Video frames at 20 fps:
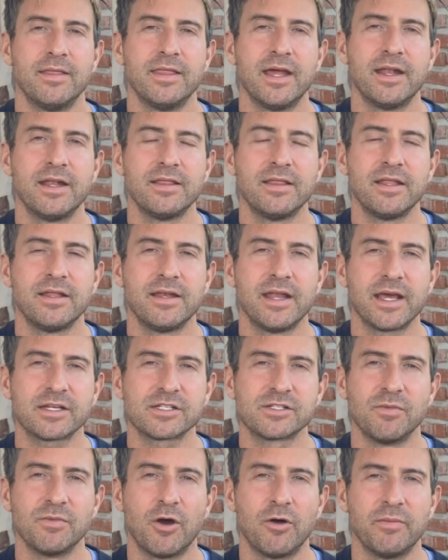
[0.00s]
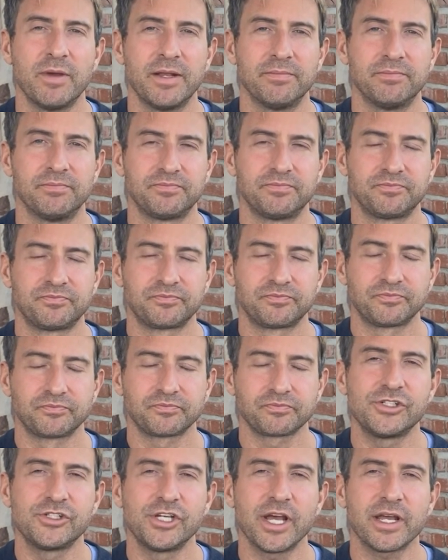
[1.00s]
then in the next moment,
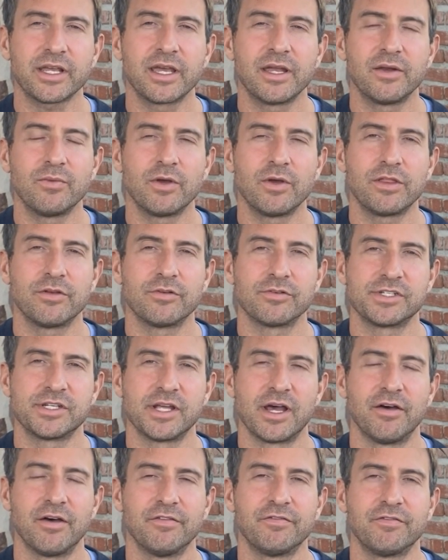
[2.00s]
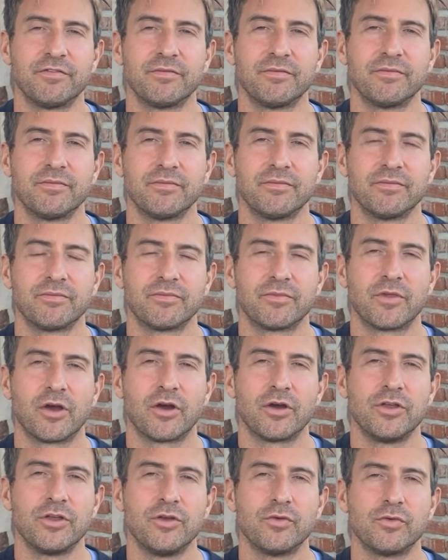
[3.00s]
check in with yourself.
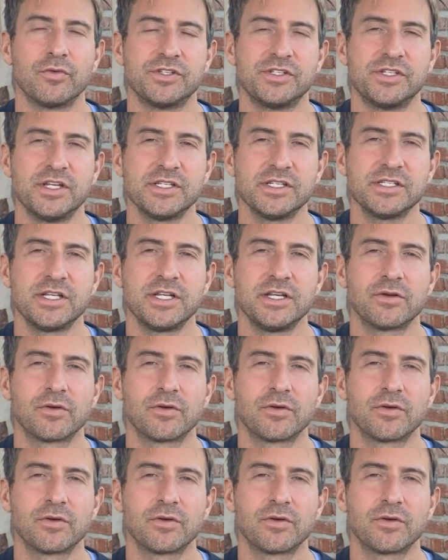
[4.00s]
Are you resisting